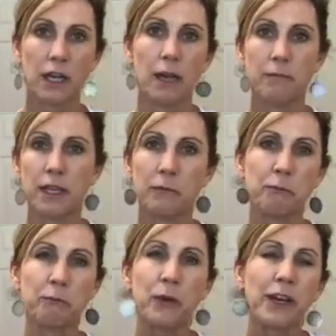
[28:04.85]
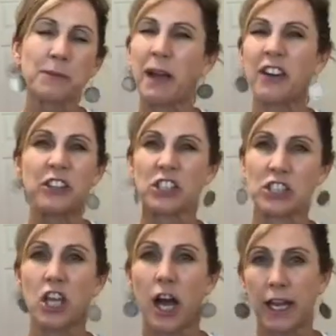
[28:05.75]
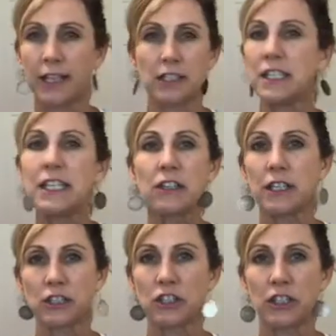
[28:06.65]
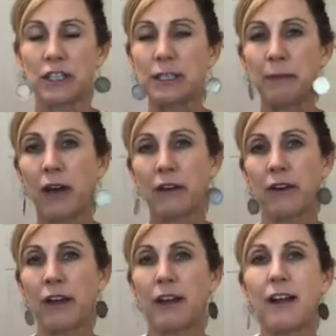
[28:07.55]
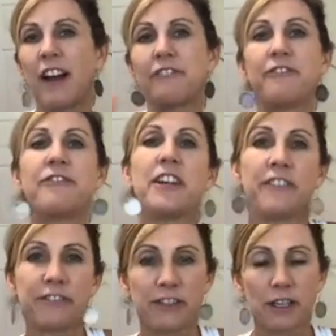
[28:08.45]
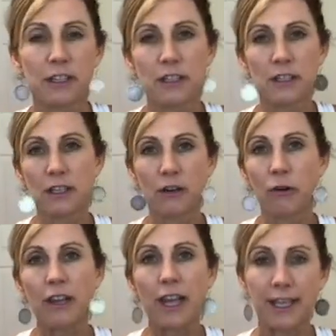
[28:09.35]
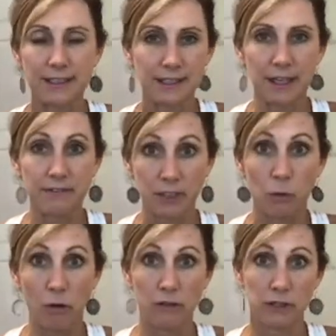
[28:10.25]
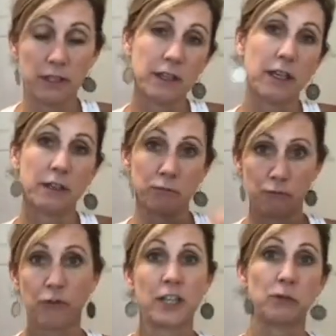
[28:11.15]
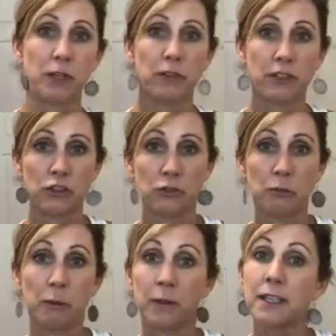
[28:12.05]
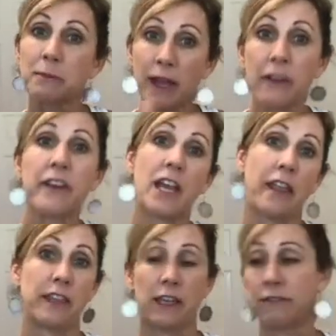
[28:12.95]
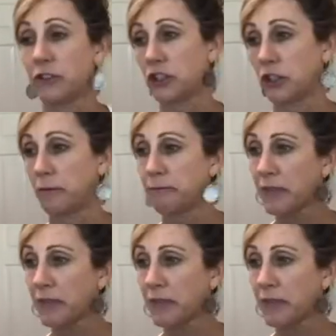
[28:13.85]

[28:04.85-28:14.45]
Um, wheatgrass powder is just not as nearly as good. It's about a fifth or less of the quality that a fresh wheatgrass juice would be, but it's better than nothing for sure.